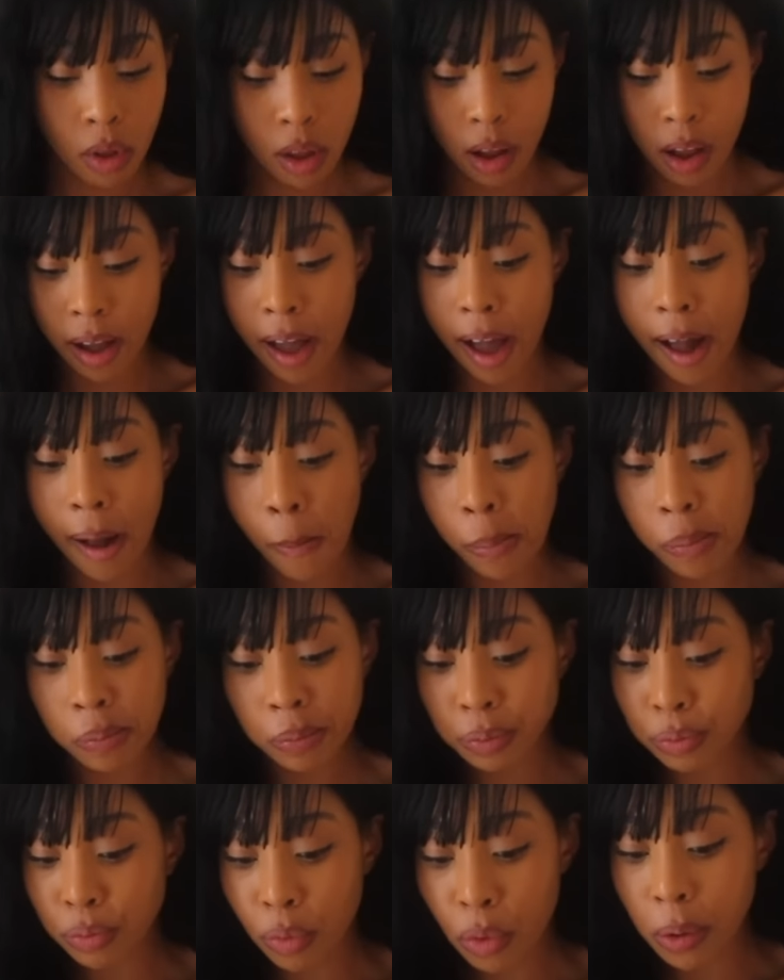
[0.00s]
Okay,
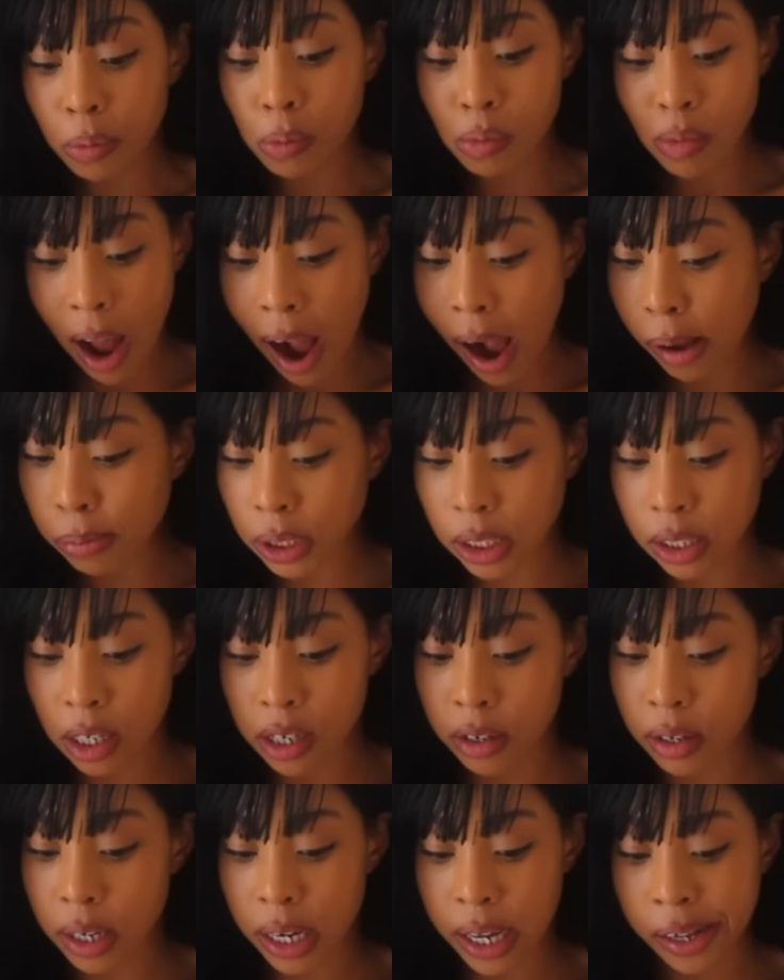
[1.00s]

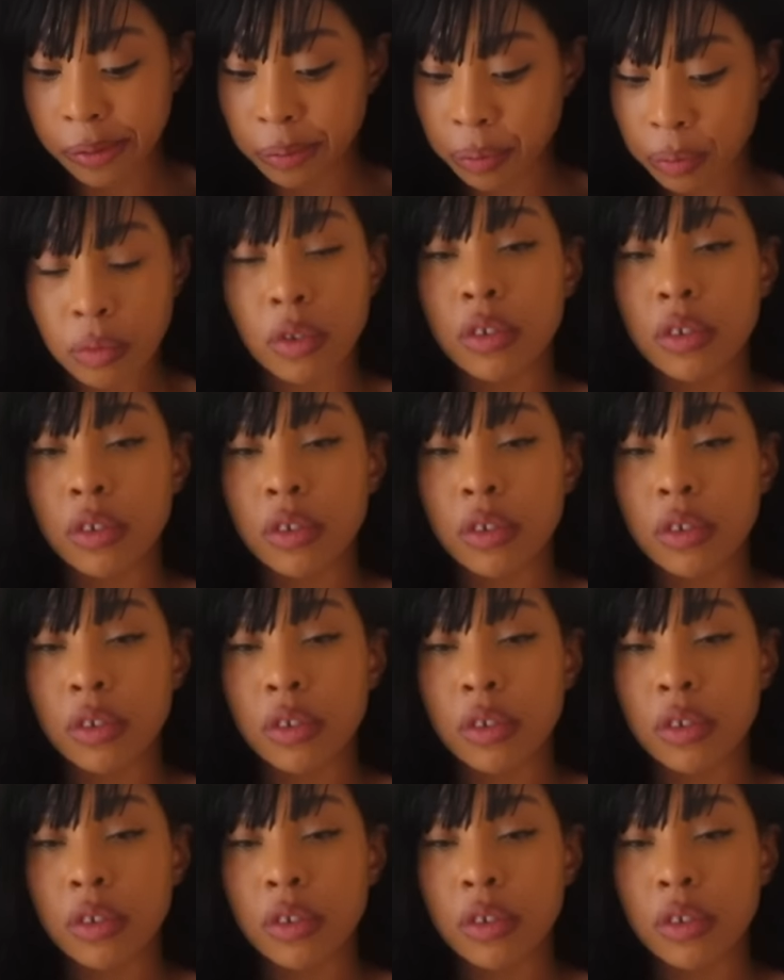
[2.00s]
absolutely.